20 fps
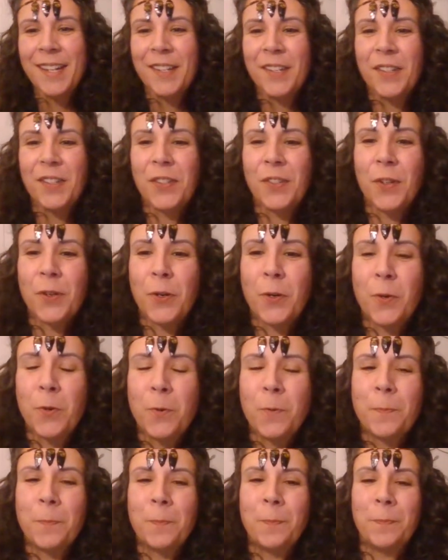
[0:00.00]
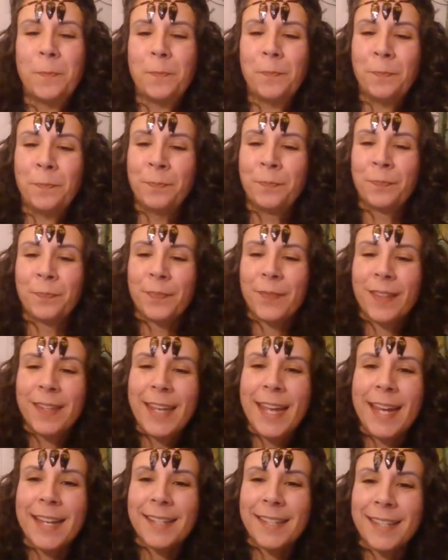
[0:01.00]
So,
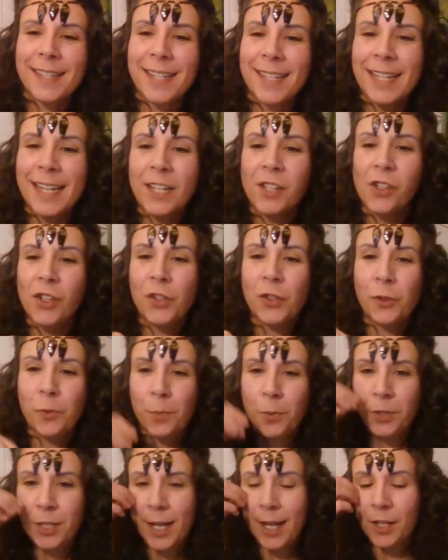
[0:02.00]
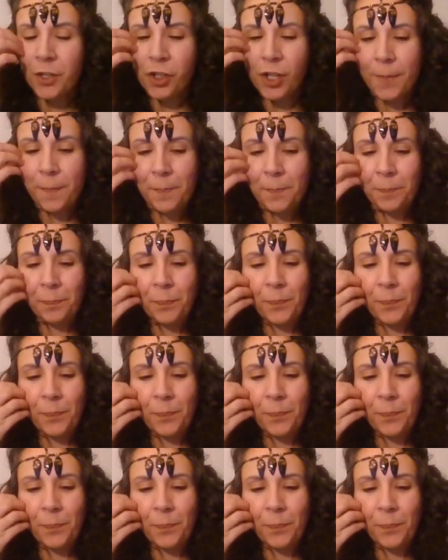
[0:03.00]
yes, connection to protection.